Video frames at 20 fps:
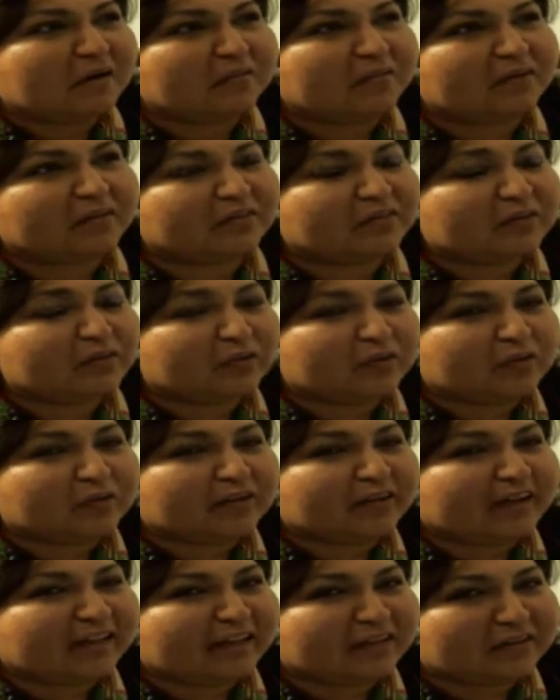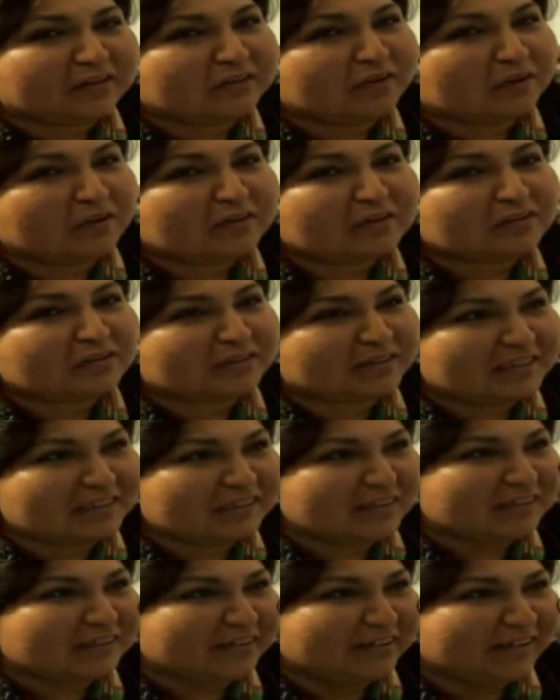with the Lord in the grocery
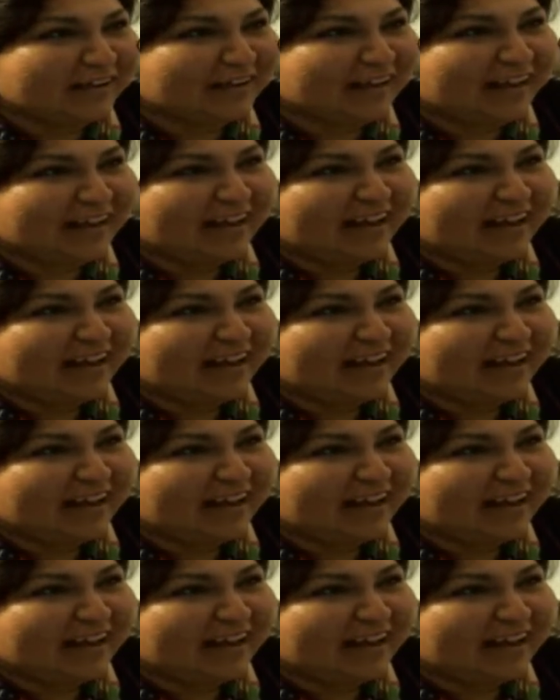store.